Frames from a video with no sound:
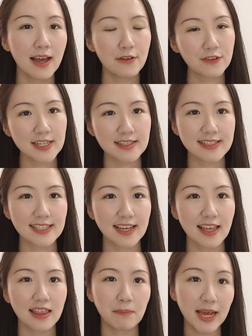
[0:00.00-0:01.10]
First,
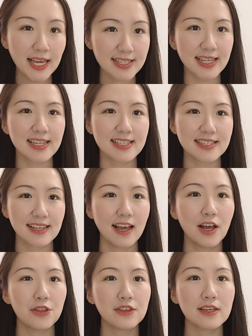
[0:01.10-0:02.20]
the basics,
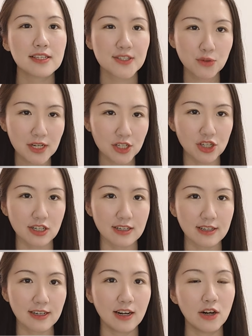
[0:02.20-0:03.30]
the
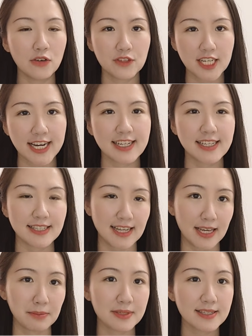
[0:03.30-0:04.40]
structure of Chinese
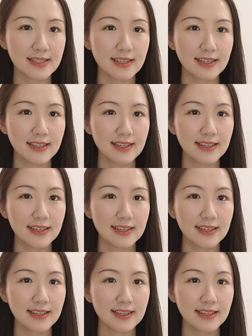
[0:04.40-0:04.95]
names.